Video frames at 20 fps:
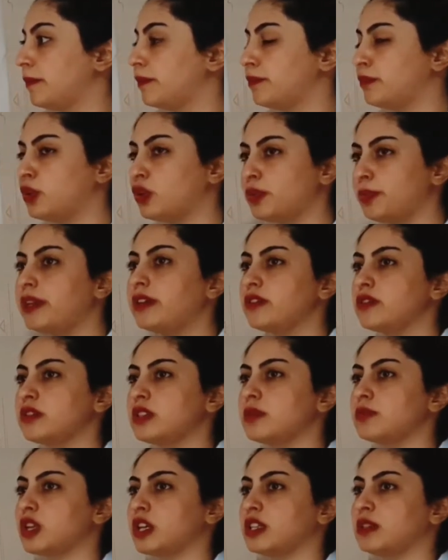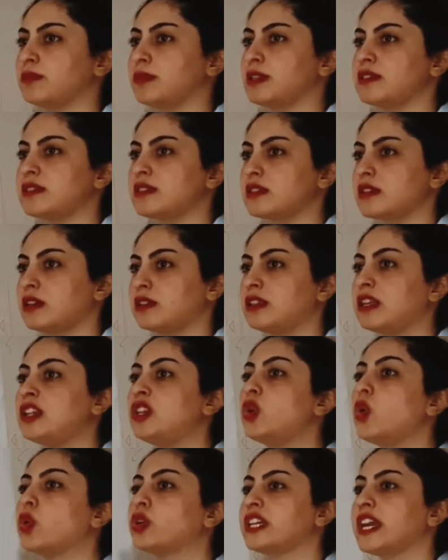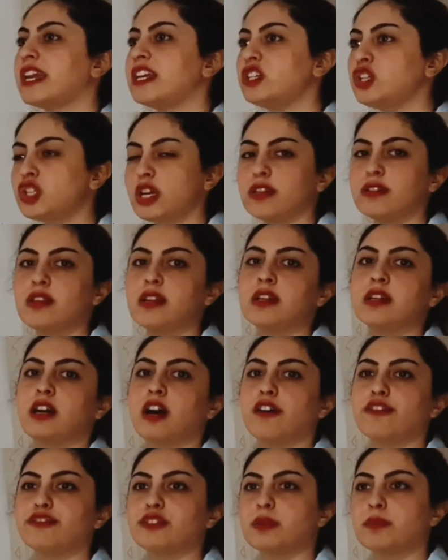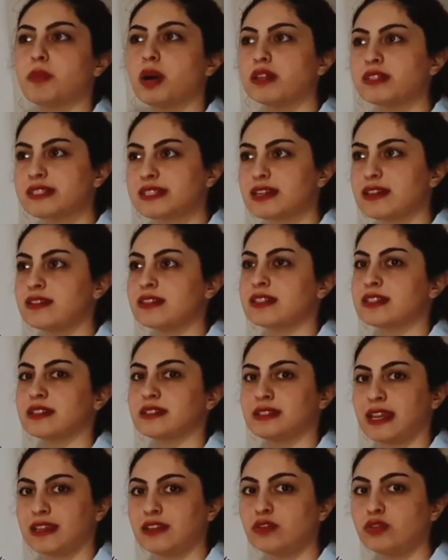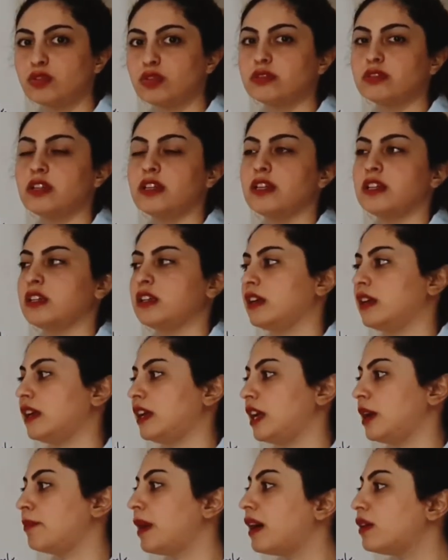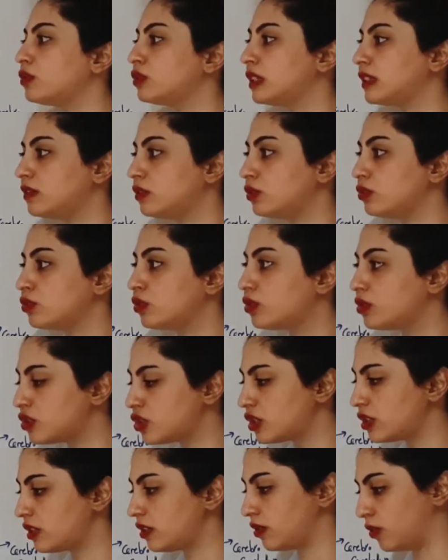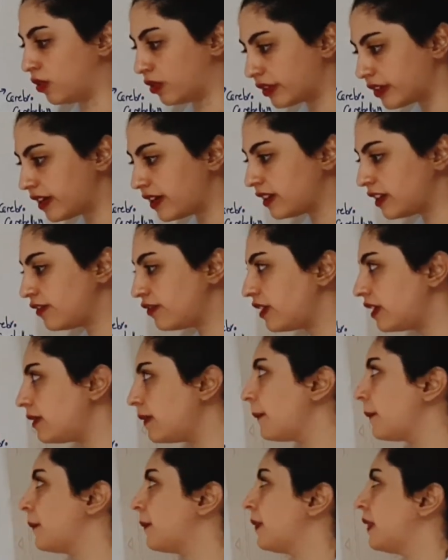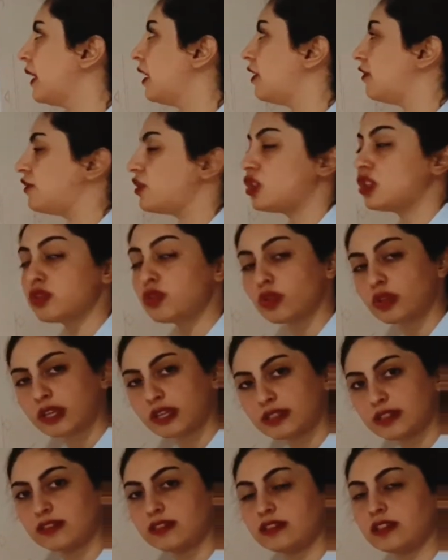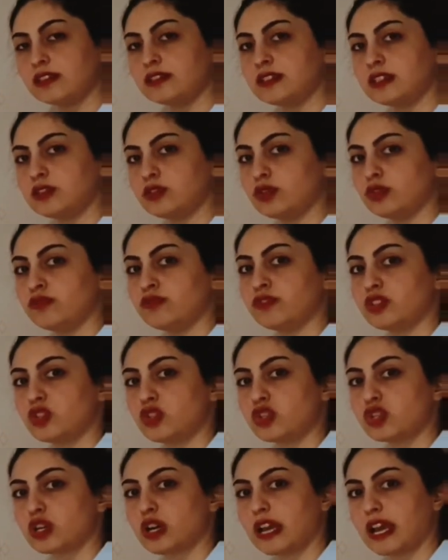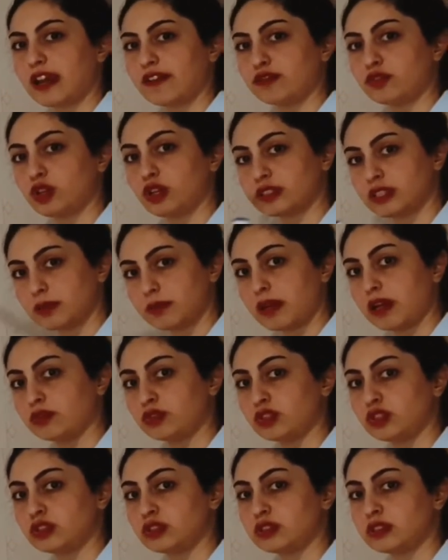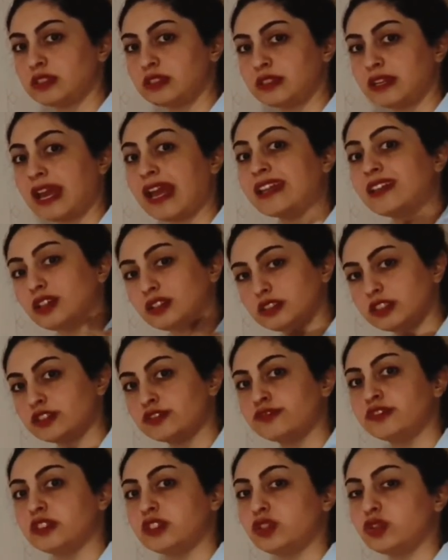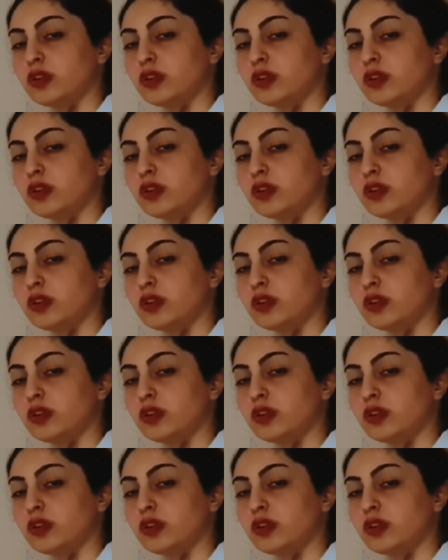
proprioception. It means the location of the muscles, tendon, about tendon, Golgi organ even. Which is located in the tendon, which I have talked about it in another video,